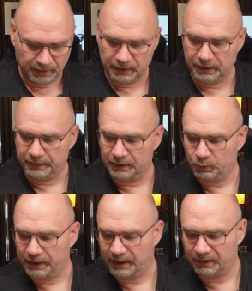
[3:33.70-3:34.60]
And then
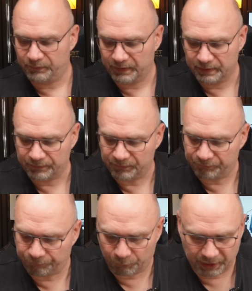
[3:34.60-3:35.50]
we have the
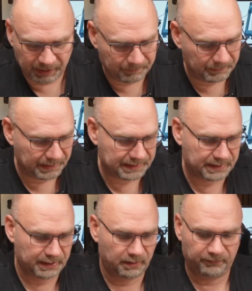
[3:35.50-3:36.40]
frame
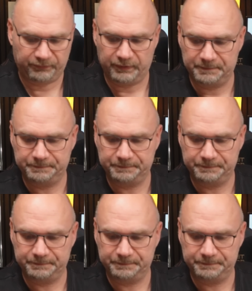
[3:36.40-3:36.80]
itself.